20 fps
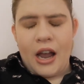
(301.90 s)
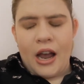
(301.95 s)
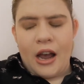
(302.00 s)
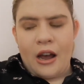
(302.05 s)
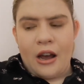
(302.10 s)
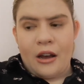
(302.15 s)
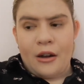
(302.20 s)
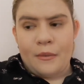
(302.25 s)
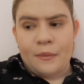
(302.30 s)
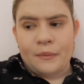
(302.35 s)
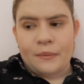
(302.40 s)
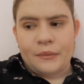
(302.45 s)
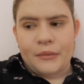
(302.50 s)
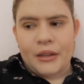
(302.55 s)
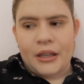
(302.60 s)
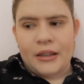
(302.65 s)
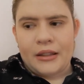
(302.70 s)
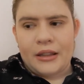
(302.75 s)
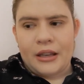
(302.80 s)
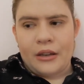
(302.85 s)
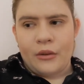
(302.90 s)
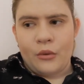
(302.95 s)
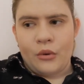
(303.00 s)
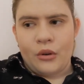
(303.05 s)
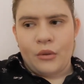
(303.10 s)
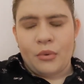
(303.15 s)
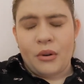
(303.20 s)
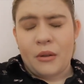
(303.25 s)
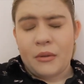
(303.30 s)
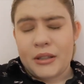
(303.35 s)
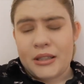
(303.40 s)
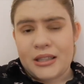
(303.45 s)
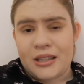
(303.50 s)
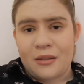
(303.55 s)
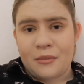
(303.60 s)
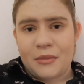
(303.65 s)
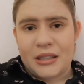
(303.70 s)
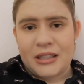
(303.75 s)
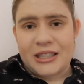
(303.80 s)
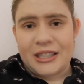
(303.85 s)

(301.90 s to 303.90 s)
They will probably tell me